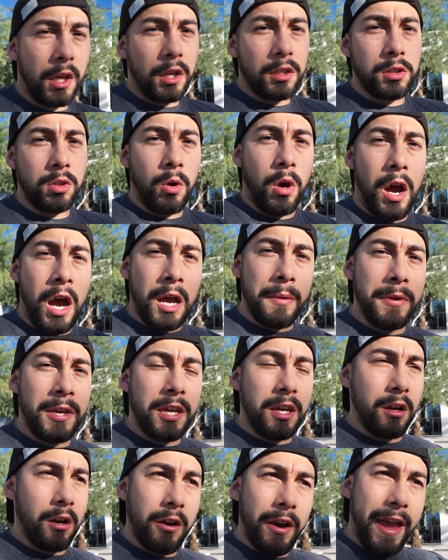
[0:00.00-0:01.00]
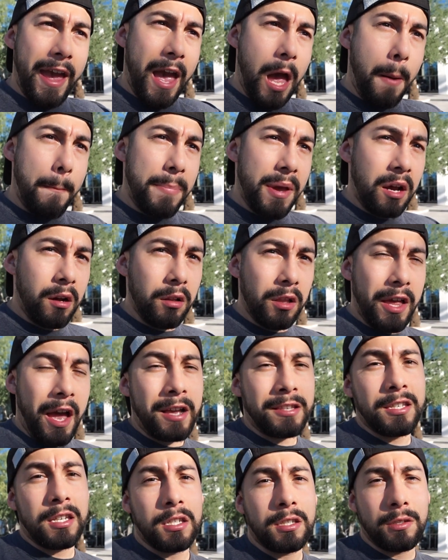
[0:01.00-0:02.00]
So I'm here at Bell
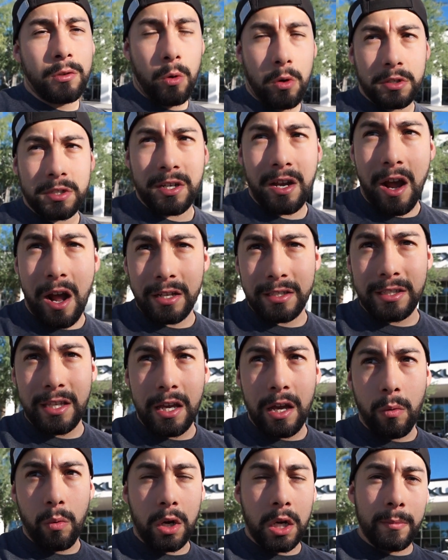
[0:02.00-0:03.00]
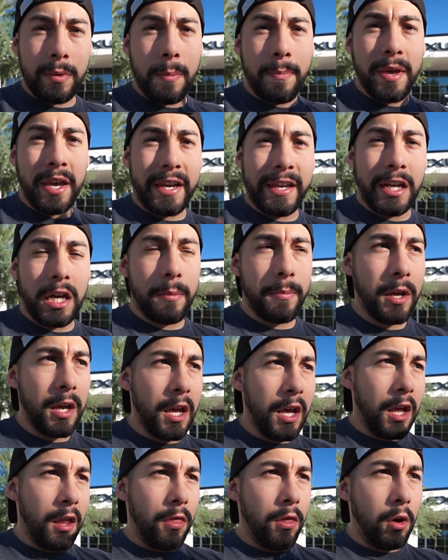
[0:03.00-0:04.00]
Lexus North Scottsdale. We're going to be picking up
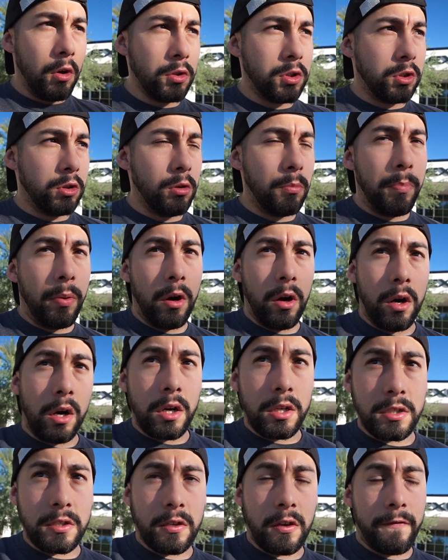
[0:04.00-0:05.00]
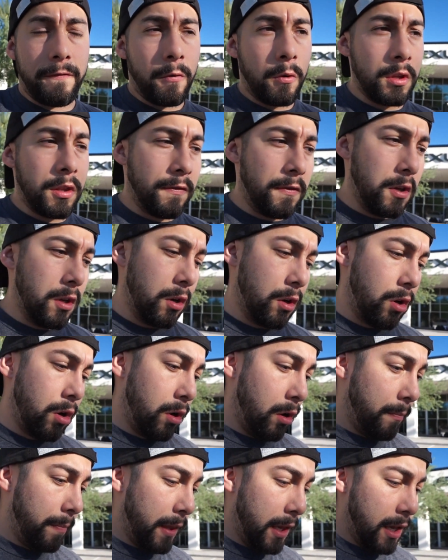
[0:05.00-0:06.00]
those two parts for the
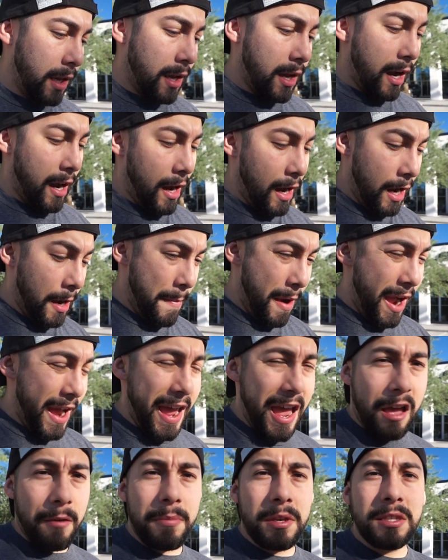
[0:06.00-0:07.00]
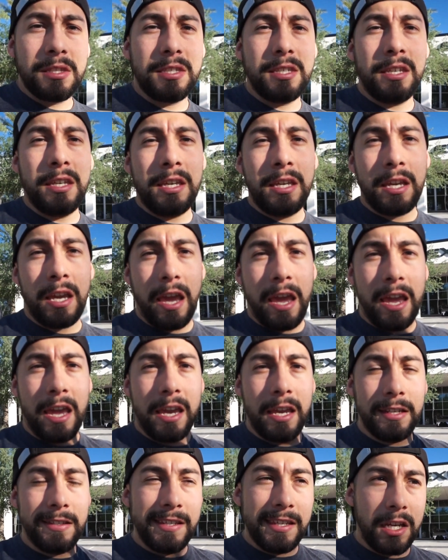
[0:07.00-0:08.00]
vehicle. I have been seeing
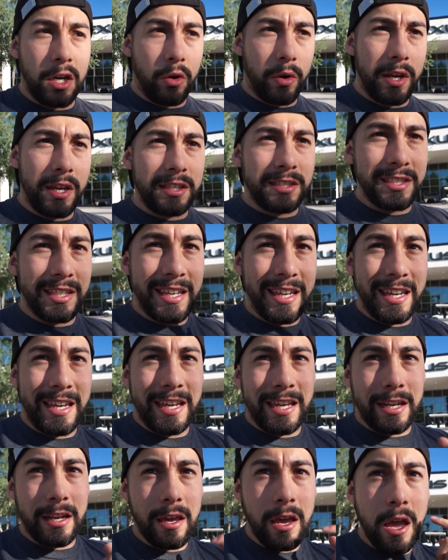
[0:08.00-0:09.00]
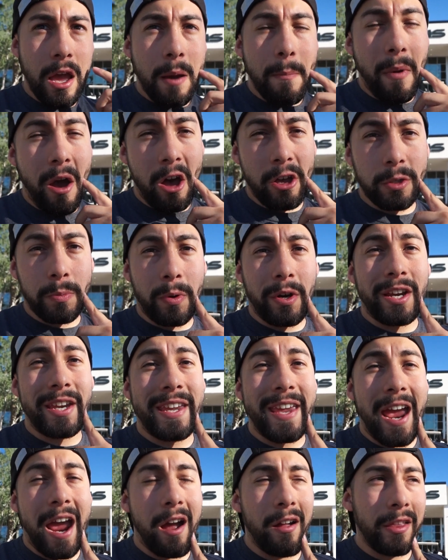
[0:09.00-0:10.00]
a decrease in miles per
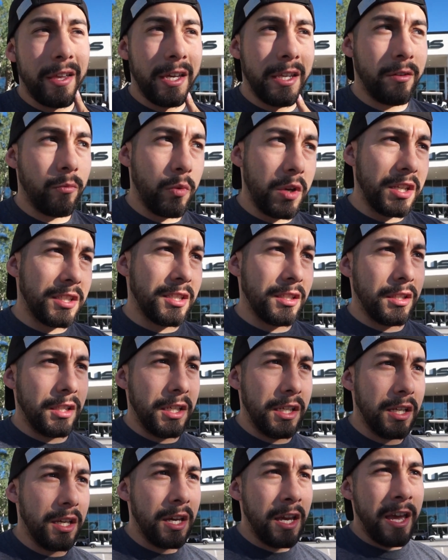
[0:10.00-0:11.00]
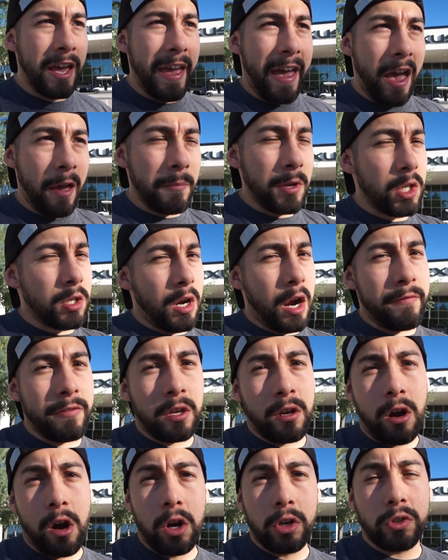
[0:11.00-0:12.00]
gallon recently. I haven't been driving
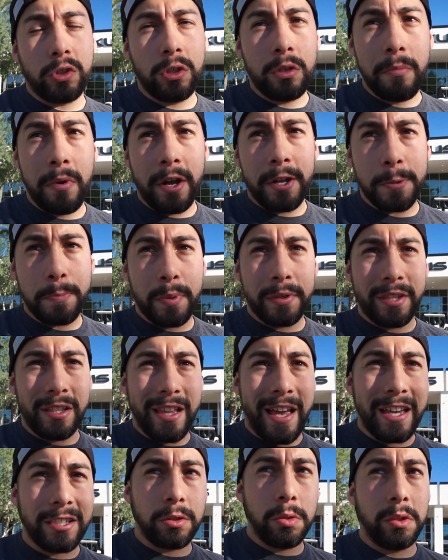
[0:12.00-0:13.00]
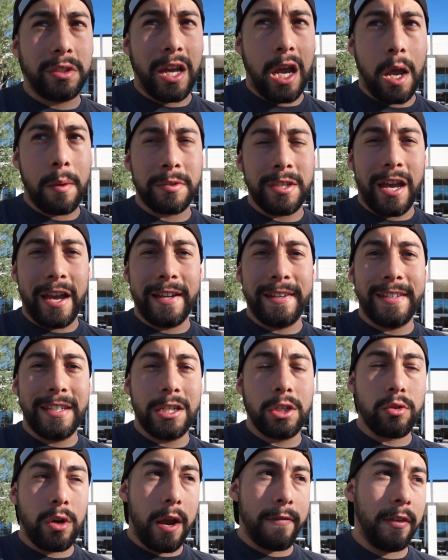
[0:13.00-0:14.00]
the car too much, but the last two times I
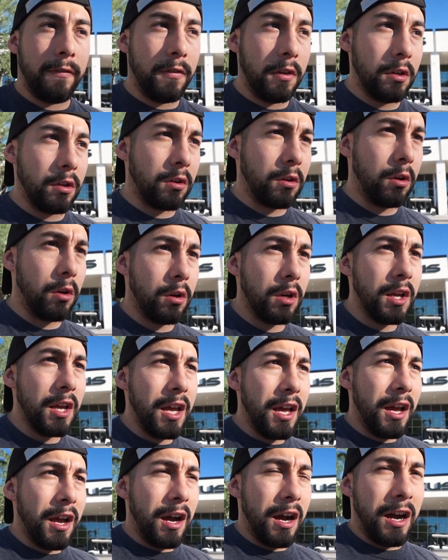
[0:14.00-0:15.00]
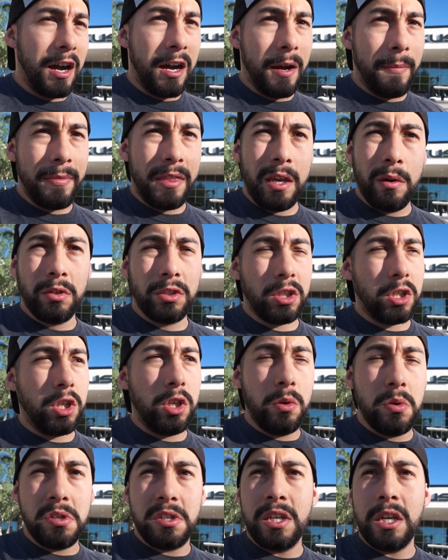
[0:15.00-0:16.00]
did drive the vehicle, it was a
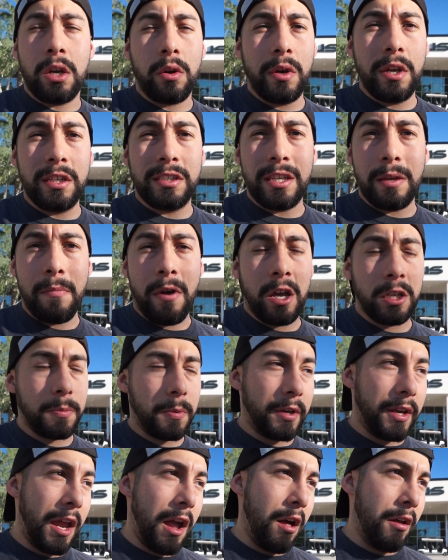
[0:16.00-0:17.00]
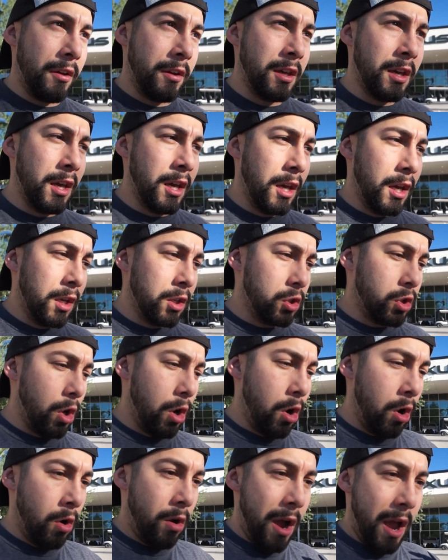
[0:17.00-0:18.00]
huge decrease in miles per gallon.
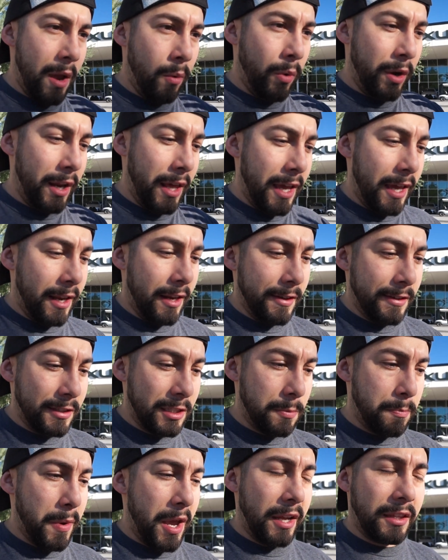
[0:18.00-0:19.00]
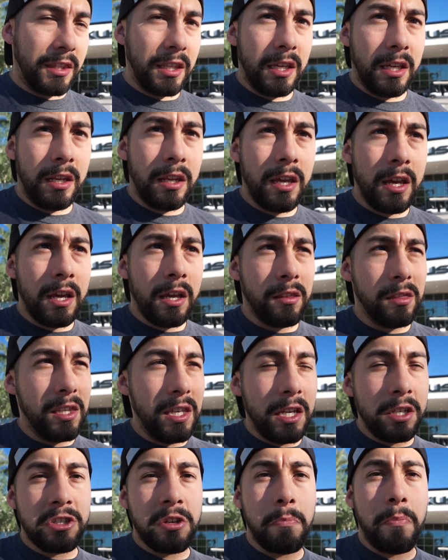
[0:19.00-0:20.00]
So I went ahead and inspected
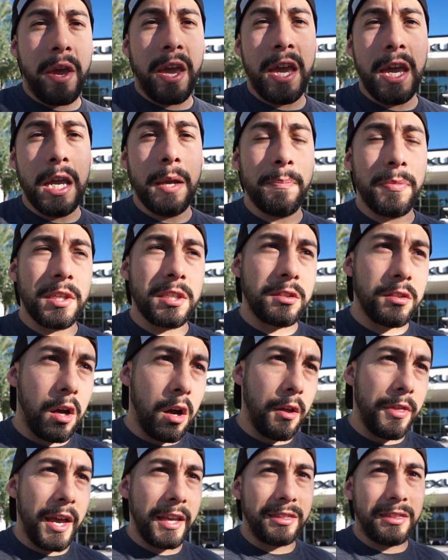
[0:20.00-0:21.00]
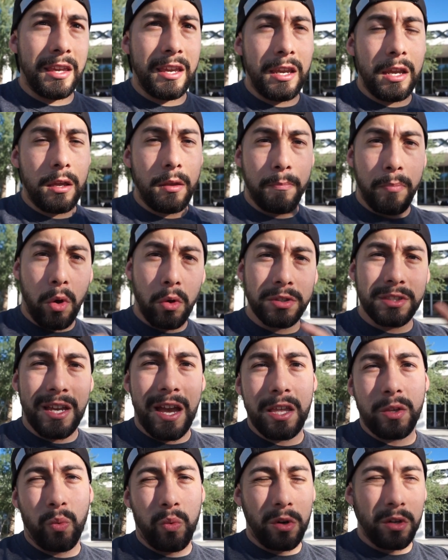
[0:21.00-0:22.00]
the engine bay, saw that both
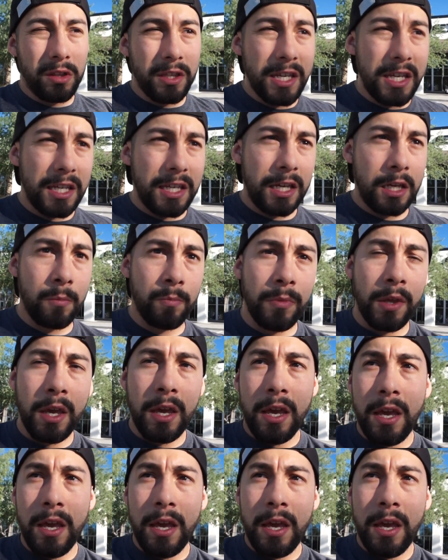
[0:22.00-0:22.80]
sides were leaking.